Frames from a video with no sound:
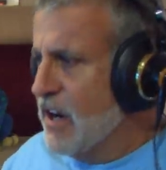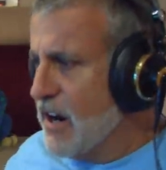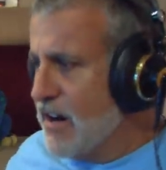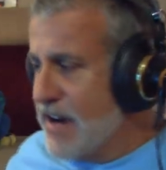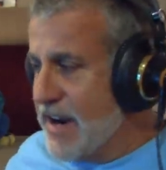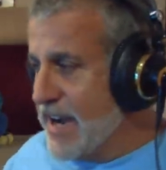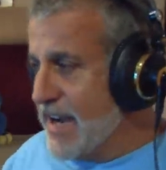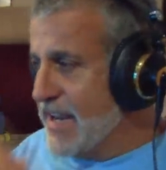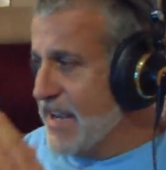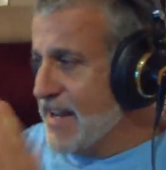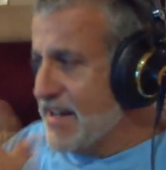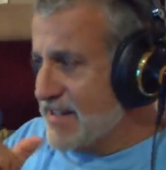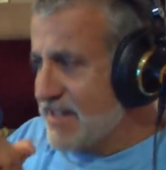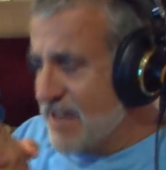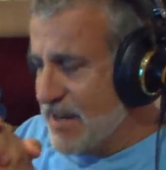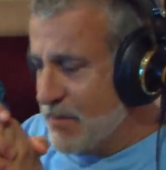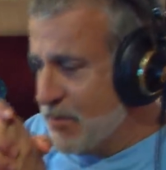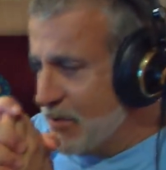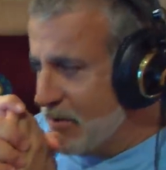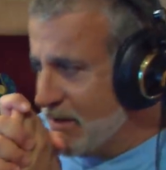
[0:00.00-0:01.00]
All right, I got to
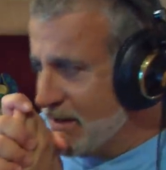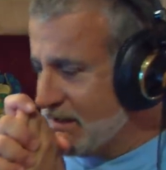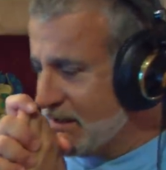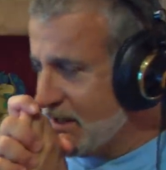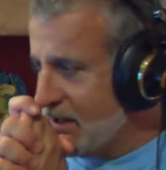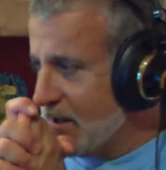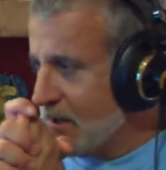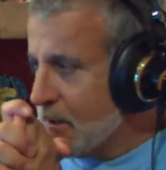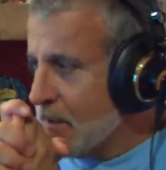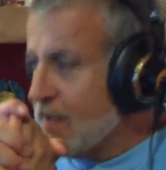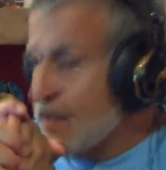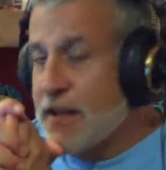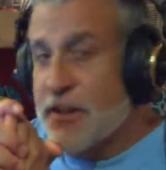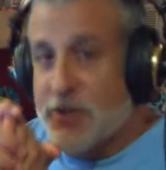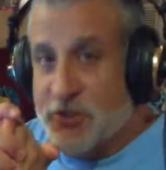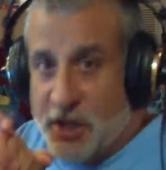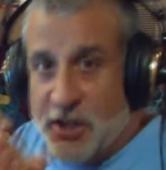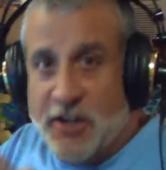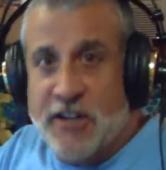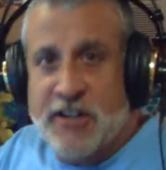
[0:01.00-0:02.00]
stop it right there.
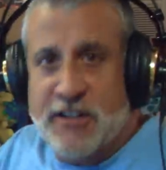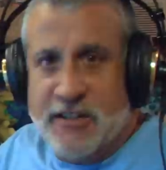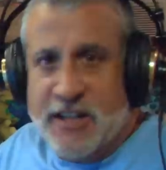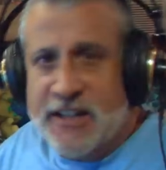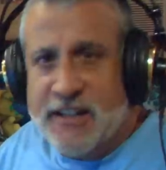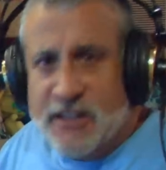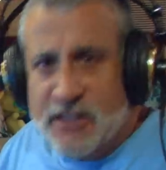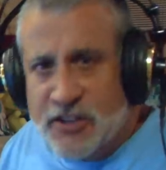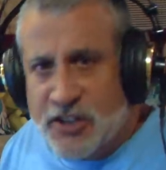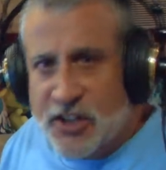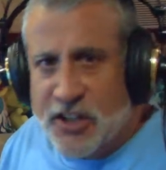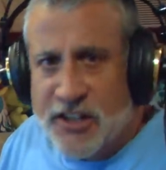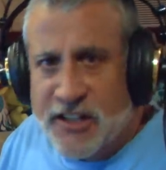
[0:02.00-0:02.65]
They